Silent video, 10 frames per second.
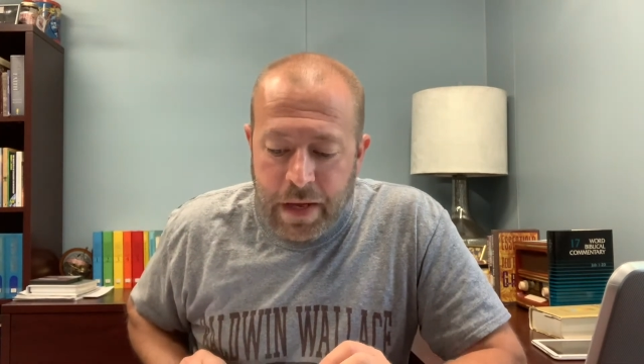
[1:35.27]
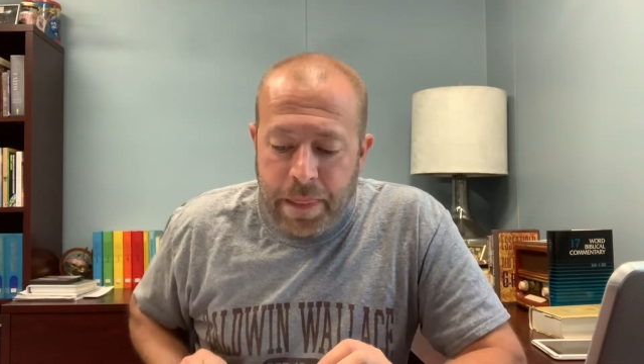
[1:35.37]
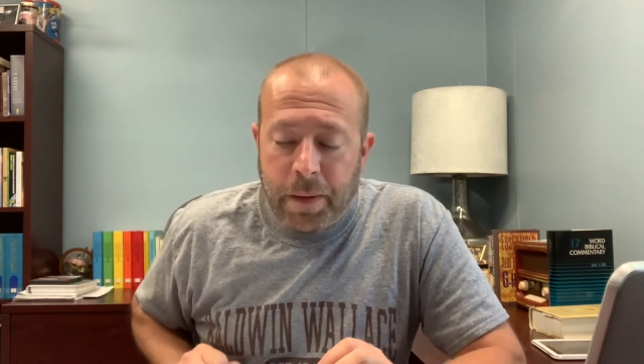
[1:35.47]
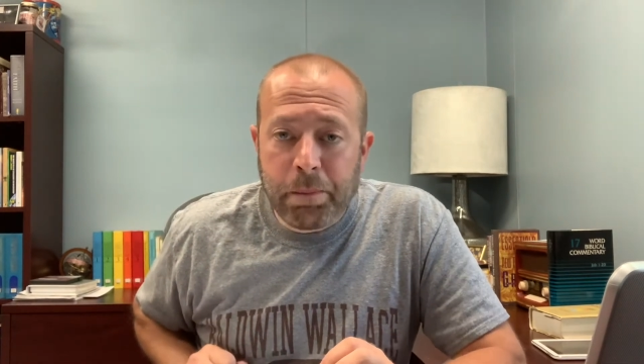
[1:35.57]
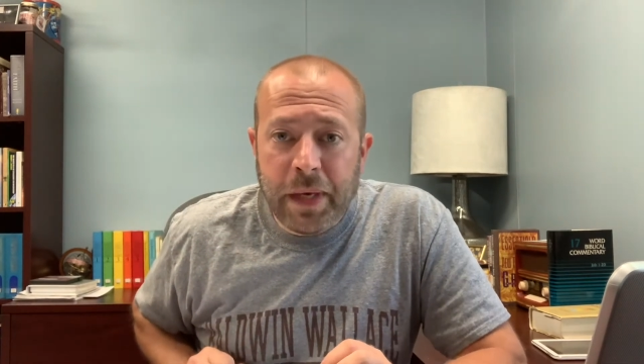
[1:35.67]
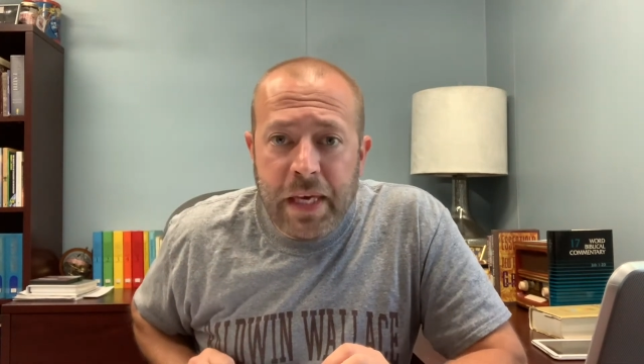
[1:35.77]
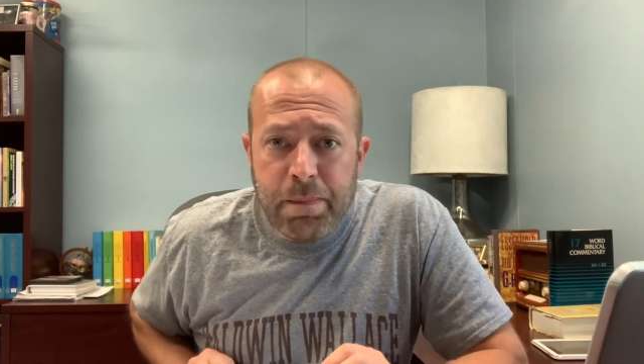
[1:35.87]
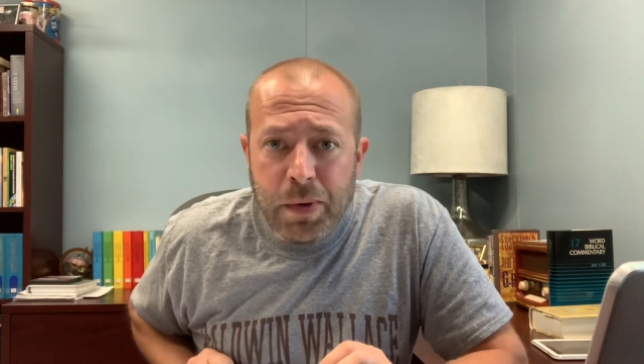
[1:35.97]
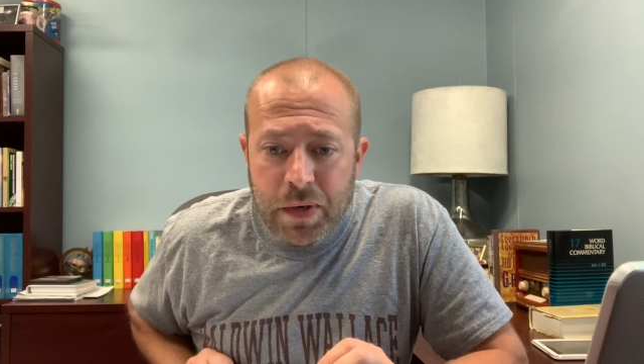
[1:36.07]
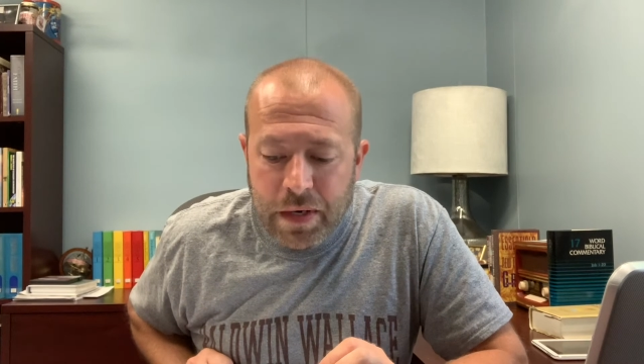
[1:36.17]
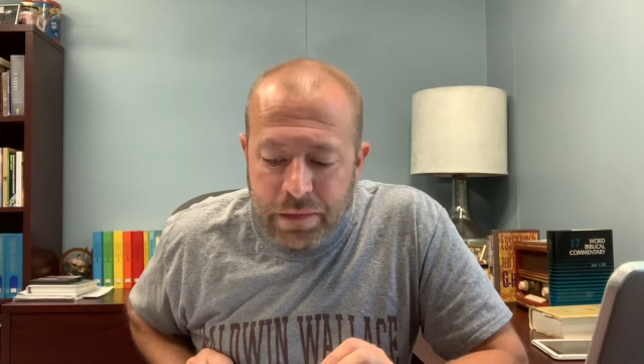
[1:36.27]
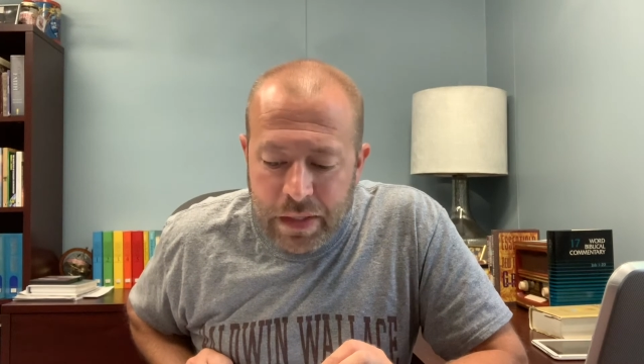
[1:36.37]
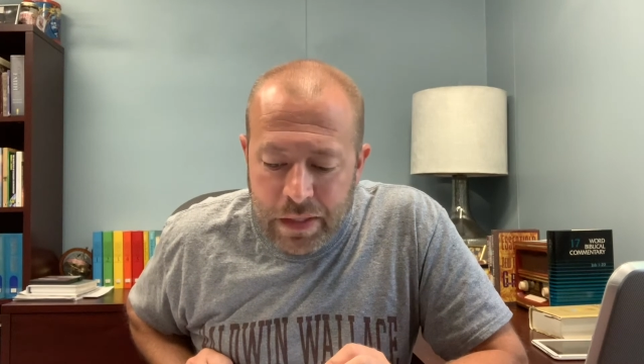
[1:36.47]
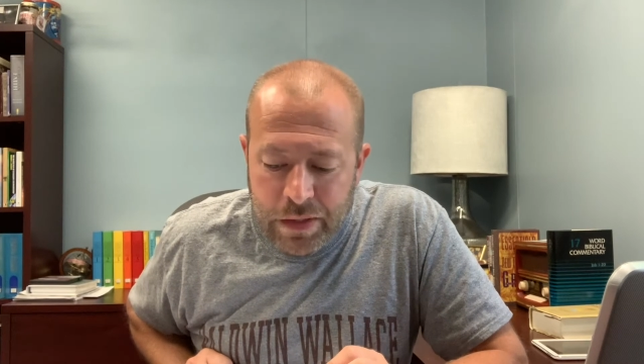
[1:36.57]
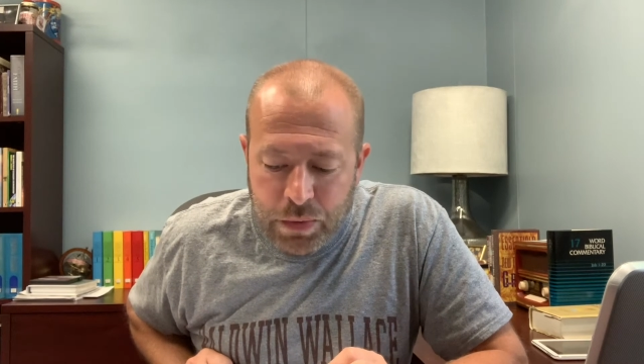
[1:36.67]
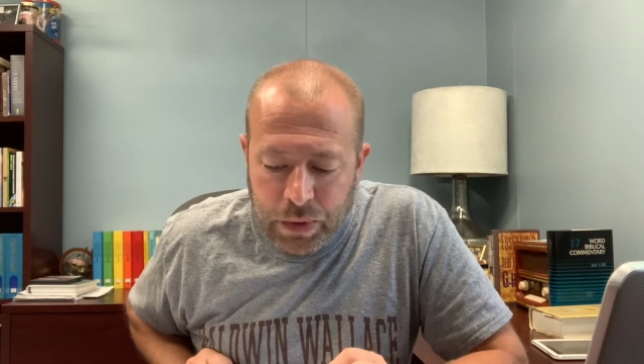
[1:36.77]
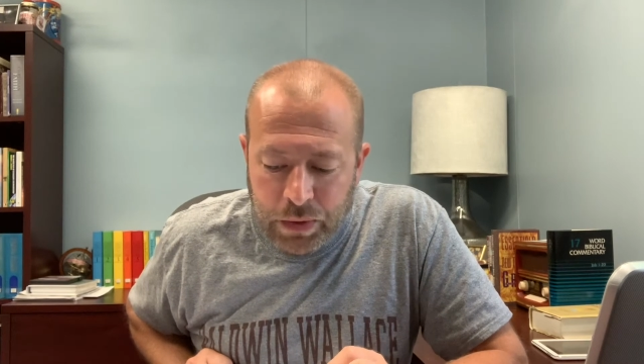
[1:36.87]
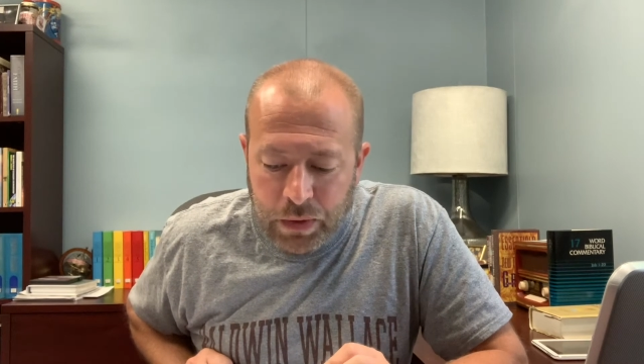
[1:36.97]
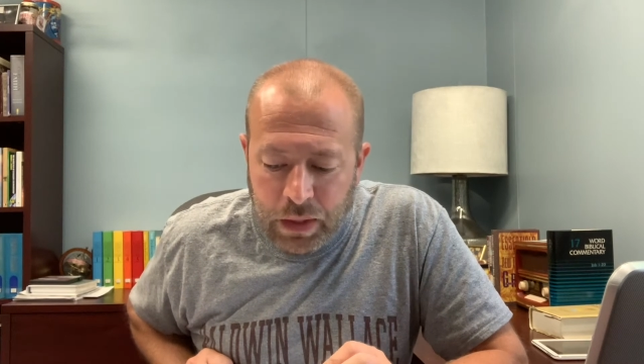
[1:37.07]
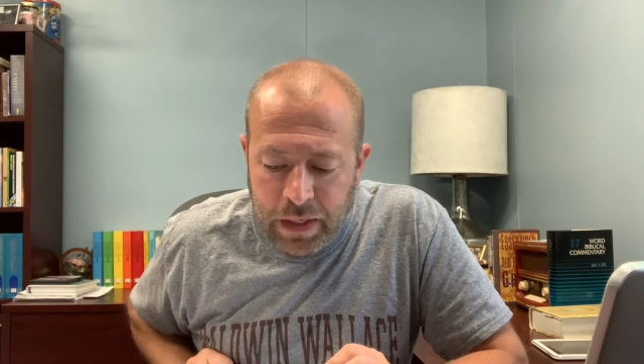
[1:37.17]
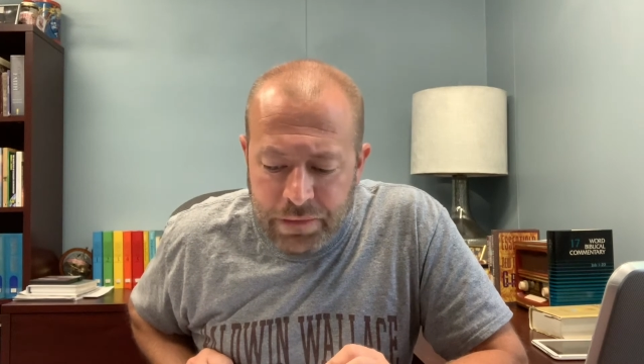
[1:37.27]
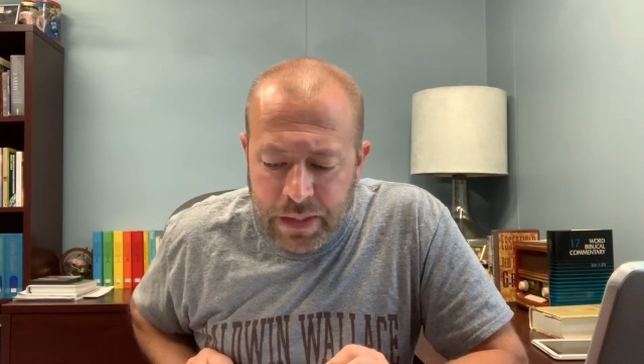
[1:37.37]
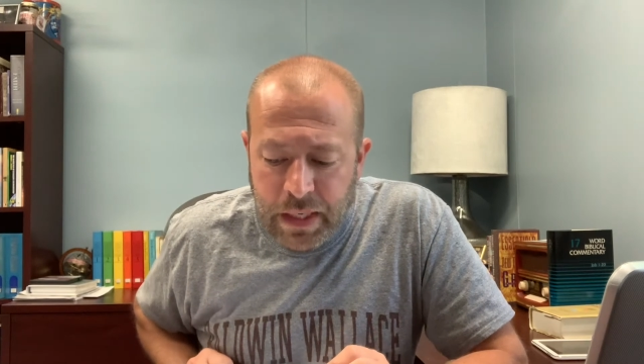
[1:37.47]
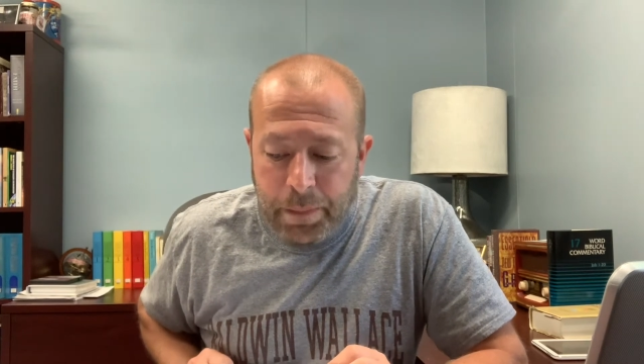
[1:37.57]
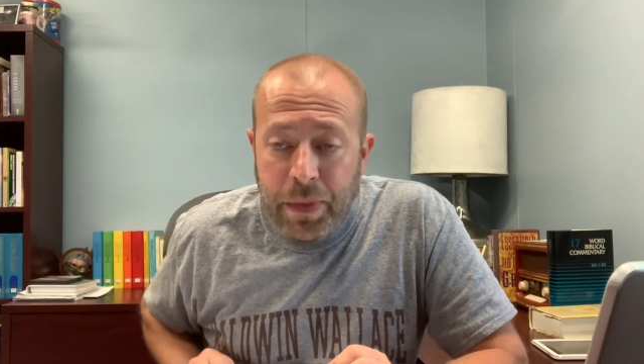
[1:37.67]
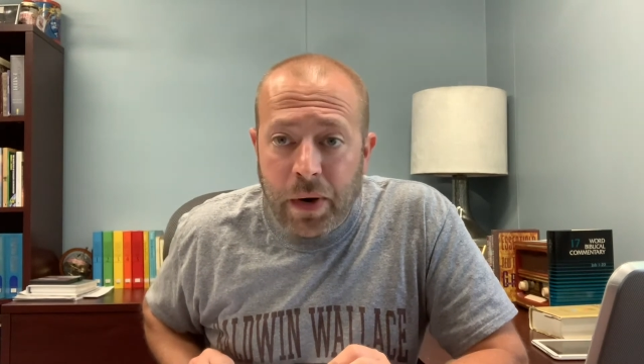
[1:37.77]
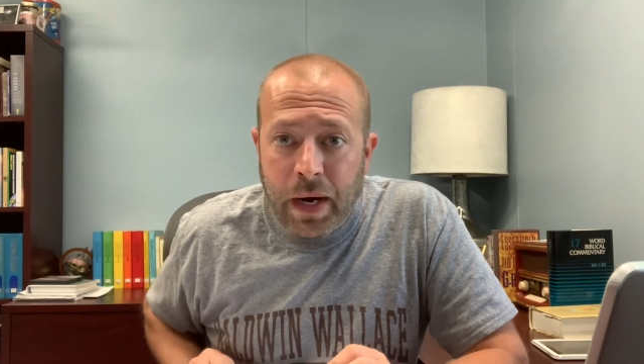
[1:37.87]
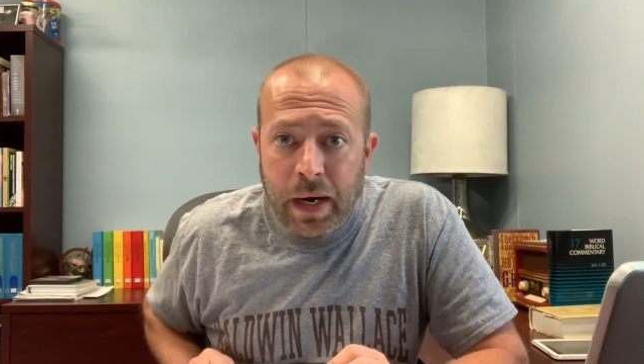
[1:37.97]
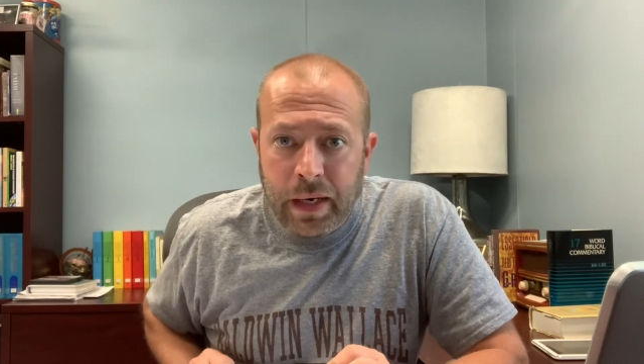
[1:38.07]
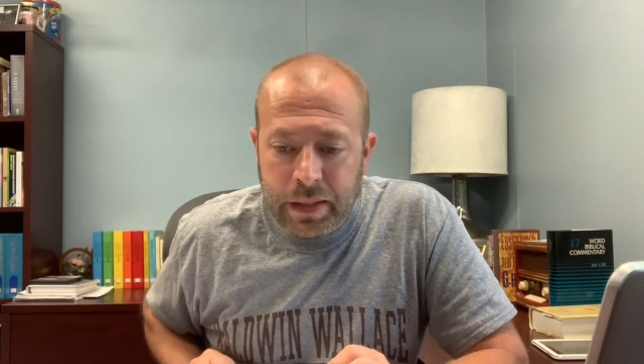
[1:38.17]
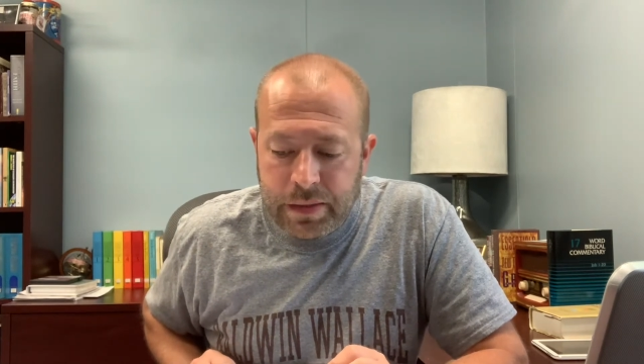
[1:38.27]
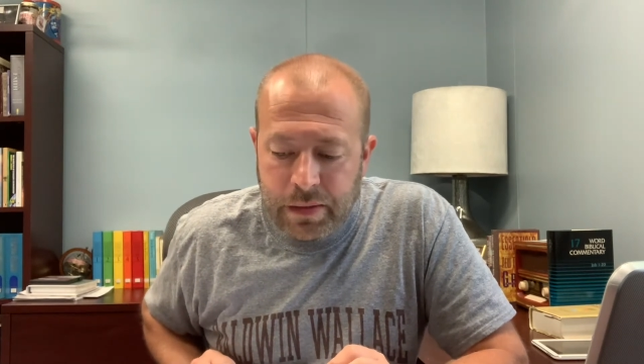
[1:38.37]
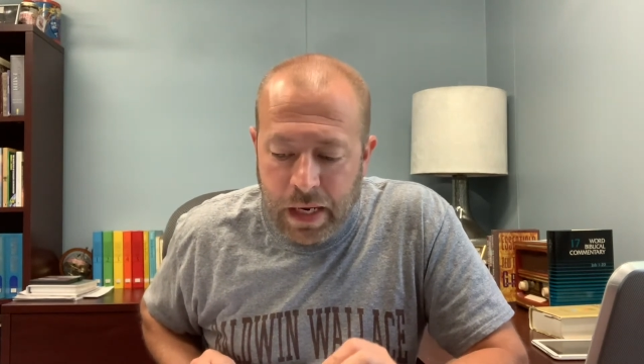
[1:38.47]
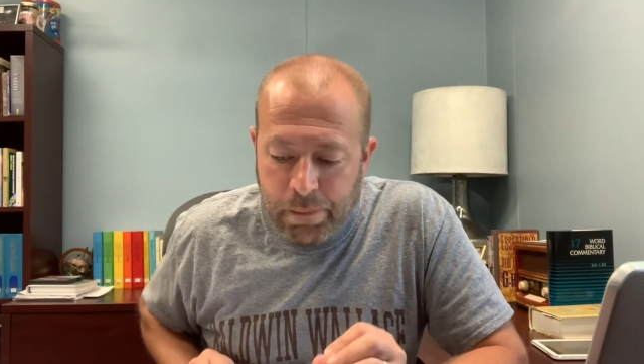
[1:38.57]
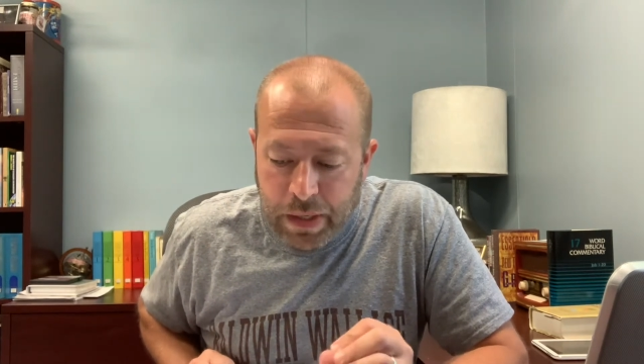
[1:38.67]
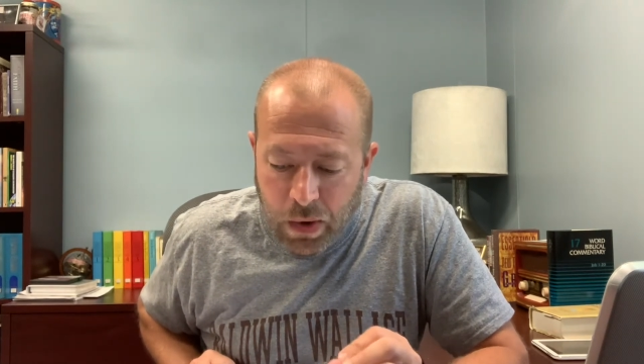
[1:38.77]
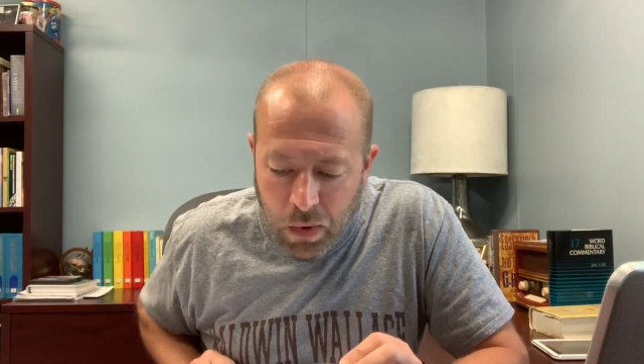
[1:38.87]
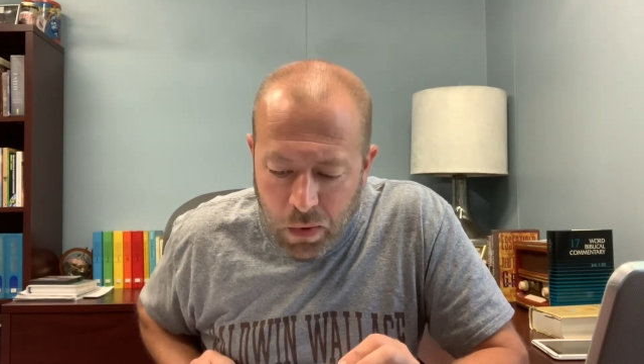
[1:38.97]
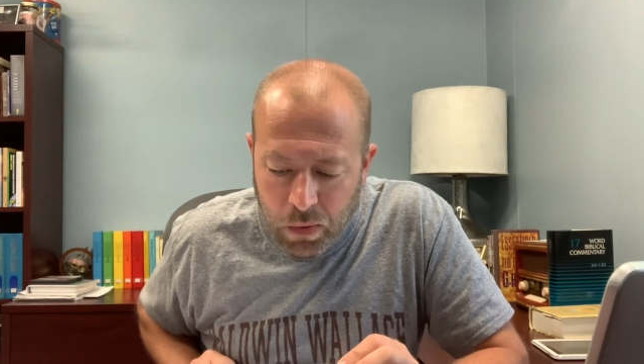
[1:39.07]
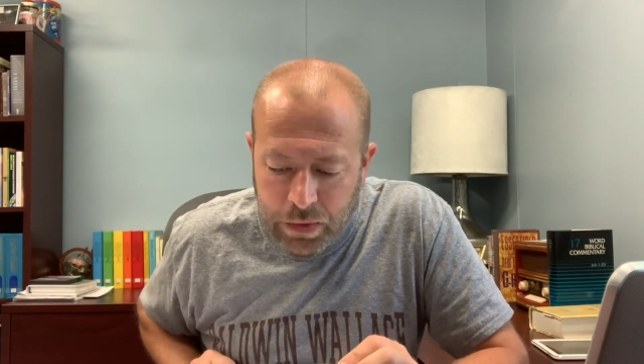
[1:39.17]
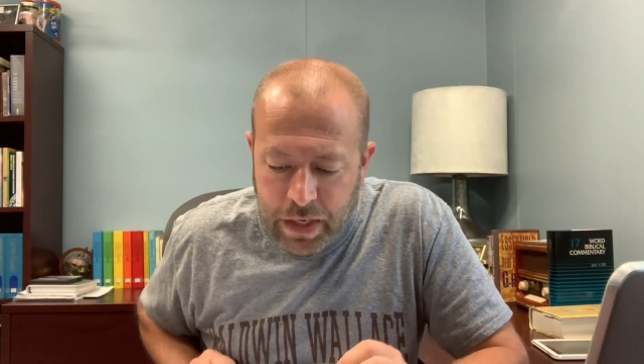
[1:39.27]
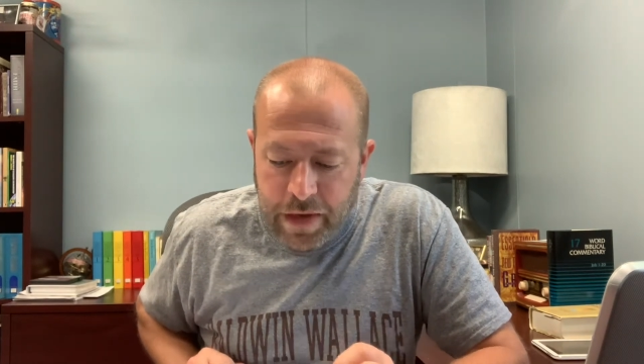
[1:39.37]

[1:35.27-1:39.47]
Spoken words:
the people of Israel lifted up their eyes, and behold,